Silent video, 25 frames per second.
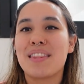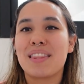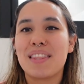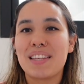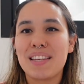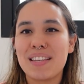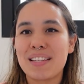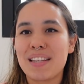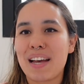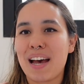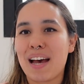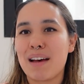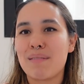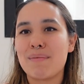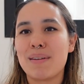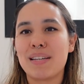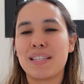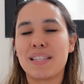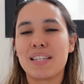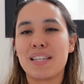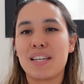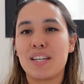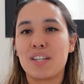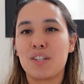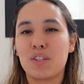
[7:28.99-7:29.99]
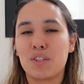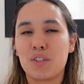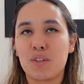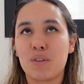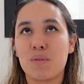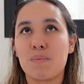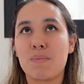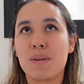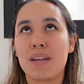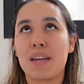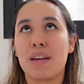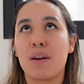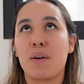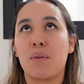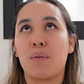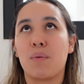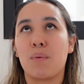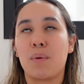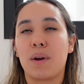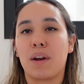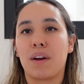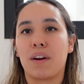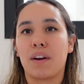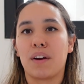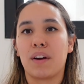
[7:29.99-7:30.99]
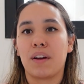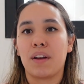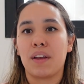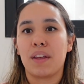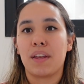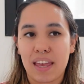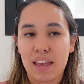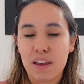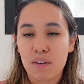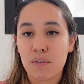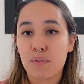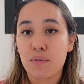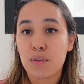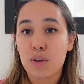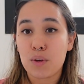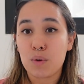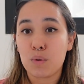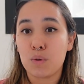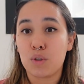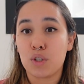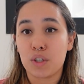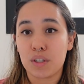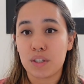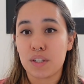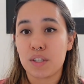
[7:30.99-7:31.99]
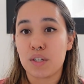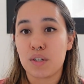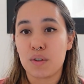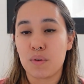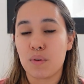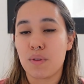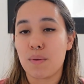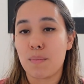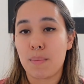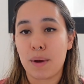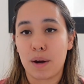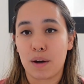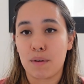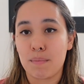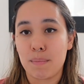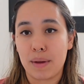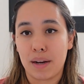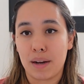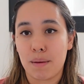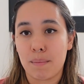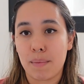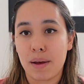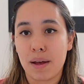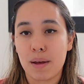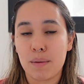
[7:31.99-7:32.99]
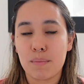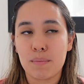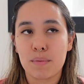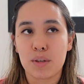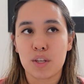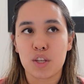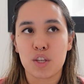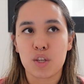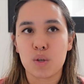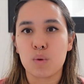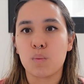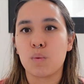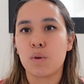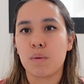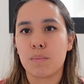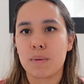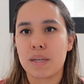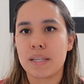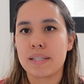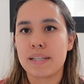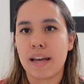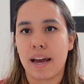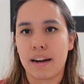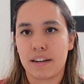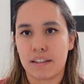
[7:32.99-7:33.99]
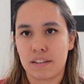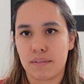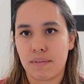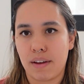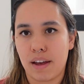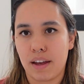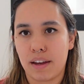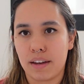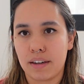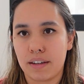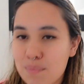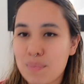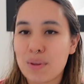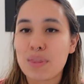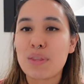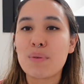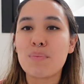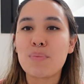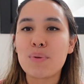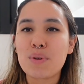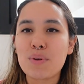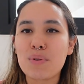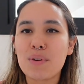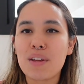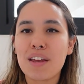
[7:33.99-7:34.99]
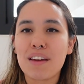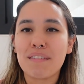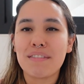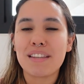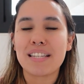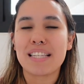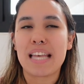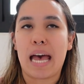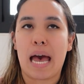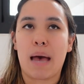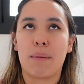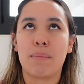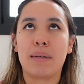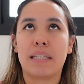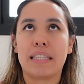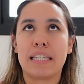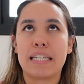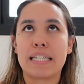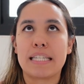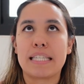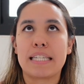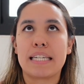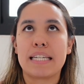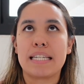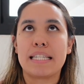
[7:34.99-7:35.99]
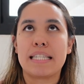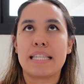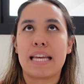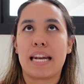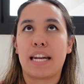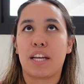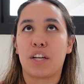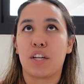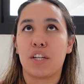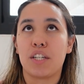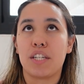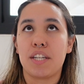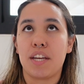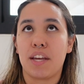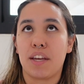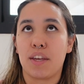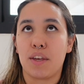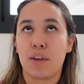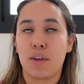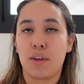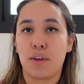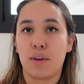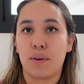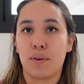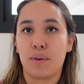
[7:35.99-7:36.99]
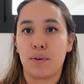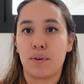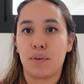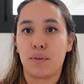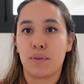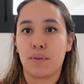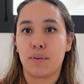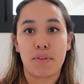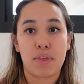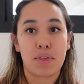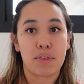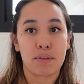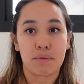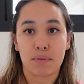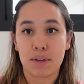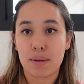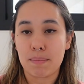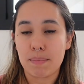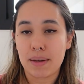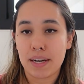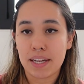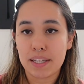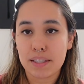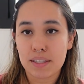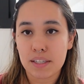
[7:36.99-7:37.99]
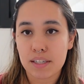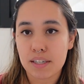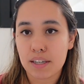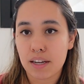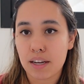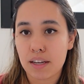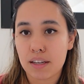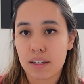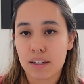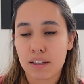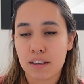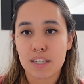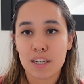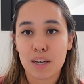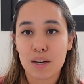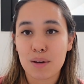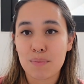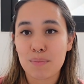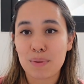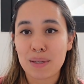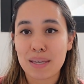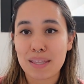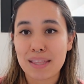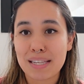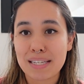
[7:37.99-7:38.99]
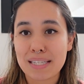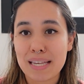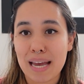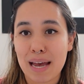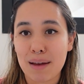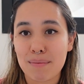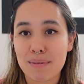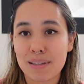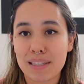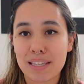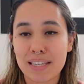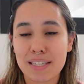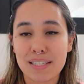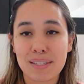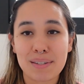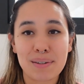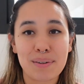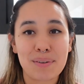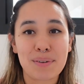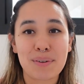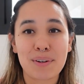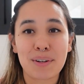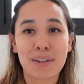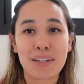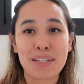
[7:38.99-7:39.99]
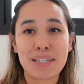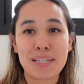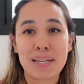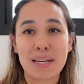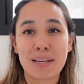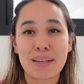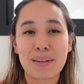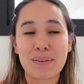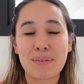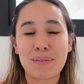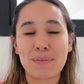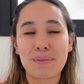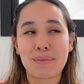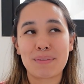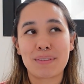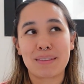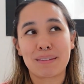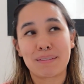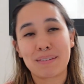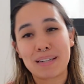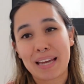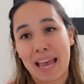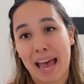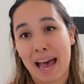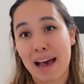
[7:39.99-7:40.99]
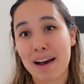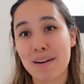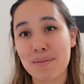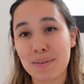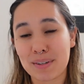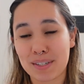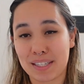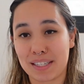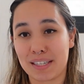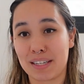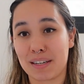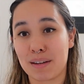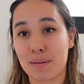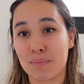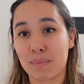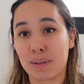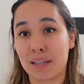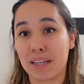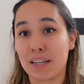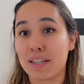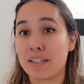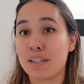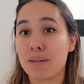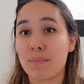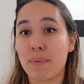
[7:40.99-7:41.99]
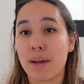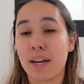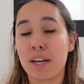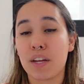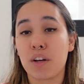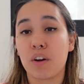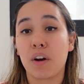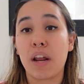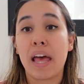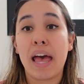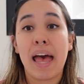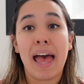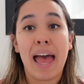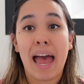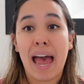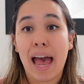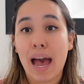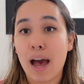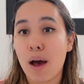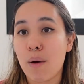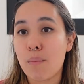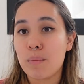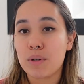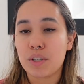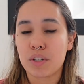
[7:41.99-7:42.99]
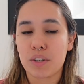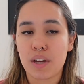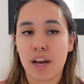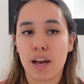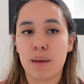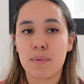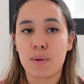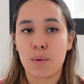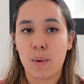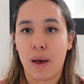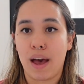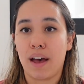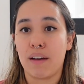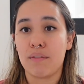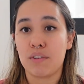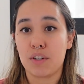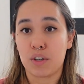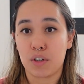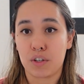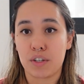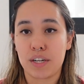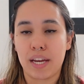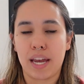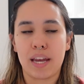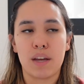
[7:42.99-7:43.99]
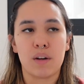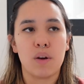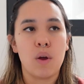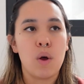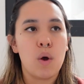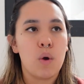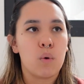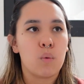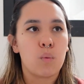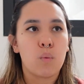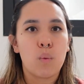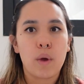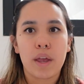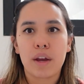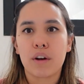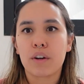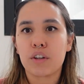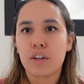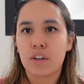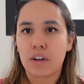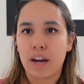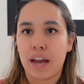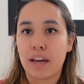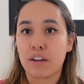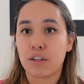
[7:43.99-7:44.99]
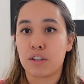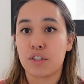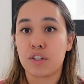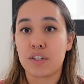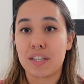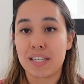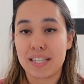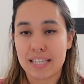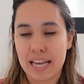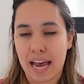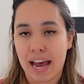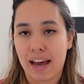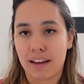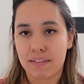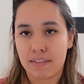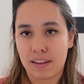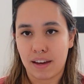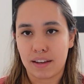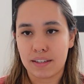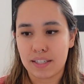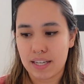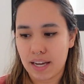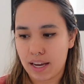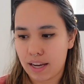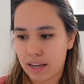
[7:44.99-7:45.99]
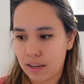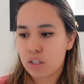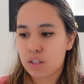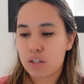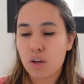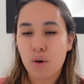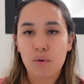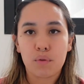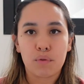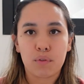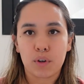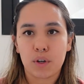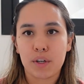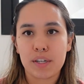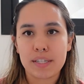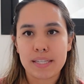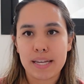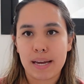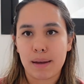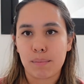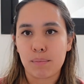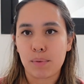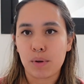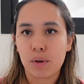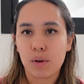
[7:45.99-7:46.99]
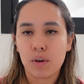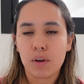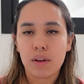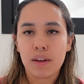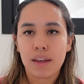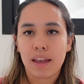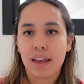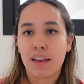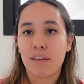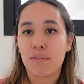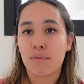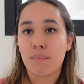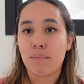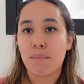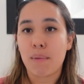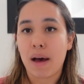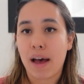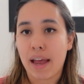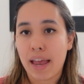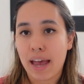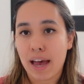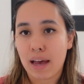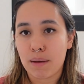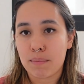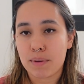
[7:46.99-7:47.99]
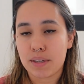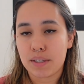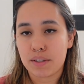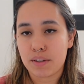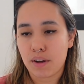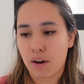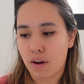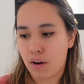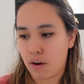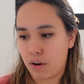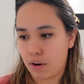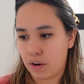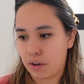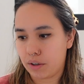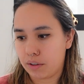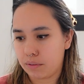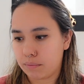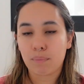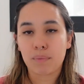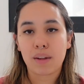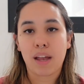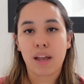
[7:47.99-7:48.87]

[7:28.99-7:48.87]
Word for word: These habits should be where if you just do the bare minimum, you will be satisfied. But the beauty of this habit list is that it could take you three minutes to, co to complete this habit list or it could take you three hours to complete it depending on how much time you have in your day and where your energy is at that day. So for example, if my habits are